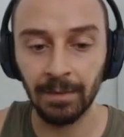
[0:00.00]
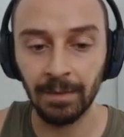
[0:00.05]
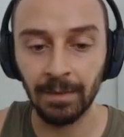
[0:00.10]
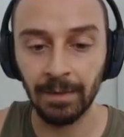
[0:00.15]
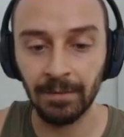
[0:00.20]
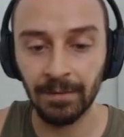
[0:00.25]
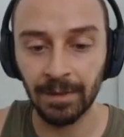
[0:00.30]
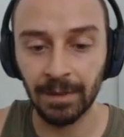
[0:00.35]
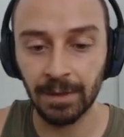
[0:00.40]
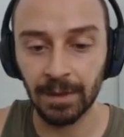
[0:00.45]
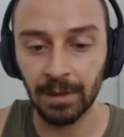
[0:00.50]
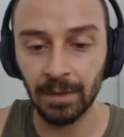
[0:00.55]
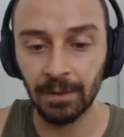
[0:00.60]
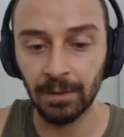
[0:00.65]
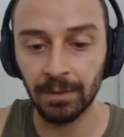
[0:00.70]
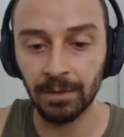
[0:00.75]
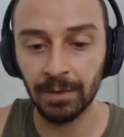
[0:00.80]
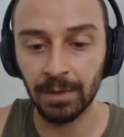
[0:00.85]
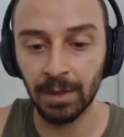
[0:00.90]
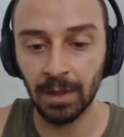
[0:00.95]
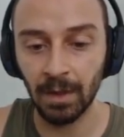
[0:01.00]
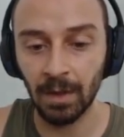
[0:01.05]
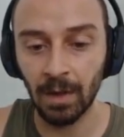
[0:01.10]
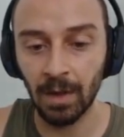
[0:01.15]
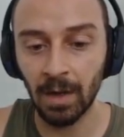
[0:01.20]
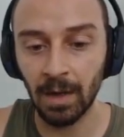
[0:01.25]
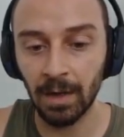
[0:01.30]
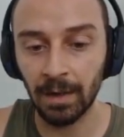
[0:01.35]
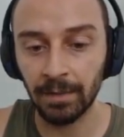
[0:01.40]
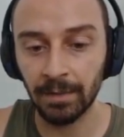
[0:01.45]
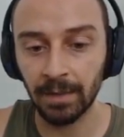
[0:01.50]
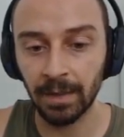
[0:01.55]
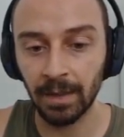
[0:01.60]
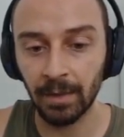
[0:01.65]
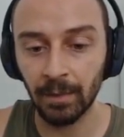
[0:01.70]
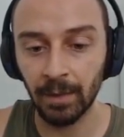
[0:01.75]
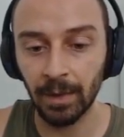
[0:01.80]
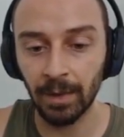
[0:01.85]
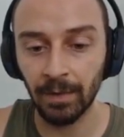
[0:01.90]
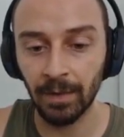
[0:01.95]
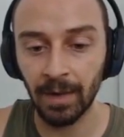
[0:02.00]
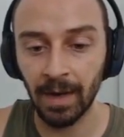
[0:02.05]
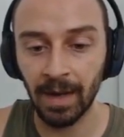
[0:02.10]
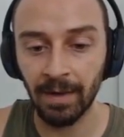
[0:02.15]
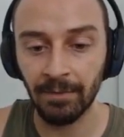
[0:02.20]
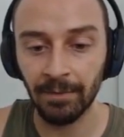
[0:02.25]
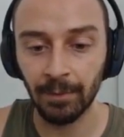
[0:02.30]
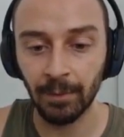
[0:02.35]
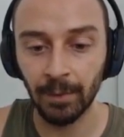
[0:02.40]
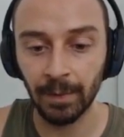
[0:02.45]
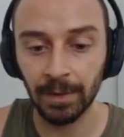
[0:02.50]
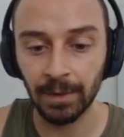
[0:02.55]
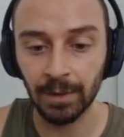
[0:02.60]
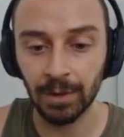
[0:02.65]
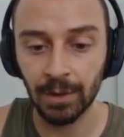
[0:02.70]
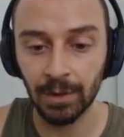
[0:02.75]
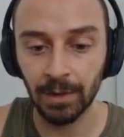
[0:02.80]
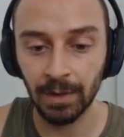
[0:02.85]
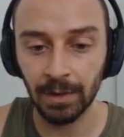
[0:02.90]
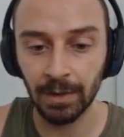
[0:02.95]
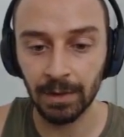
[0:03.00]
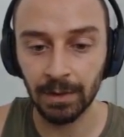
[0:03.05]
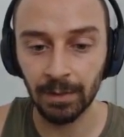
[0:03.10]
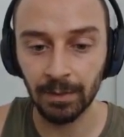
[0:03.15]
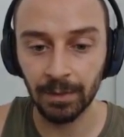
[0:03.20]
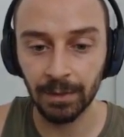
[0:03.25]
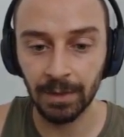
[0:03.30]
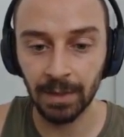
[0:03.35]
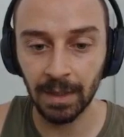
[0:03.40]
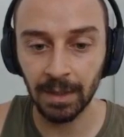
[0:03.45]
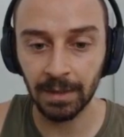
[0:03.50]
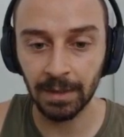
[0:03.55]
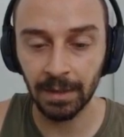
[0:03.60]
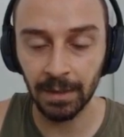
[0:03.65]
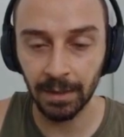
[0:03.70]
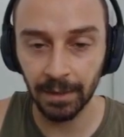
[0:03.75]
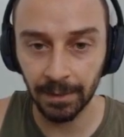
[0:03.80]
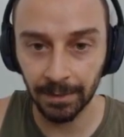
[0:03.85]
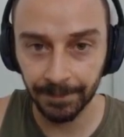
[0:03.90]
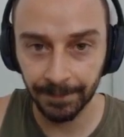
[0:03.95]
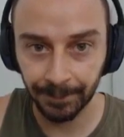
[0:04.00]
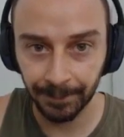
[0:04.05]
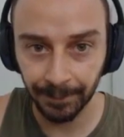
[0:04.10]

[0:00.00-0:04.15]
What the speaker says: If I start losing a lot, like we don't have a win streak to protect here.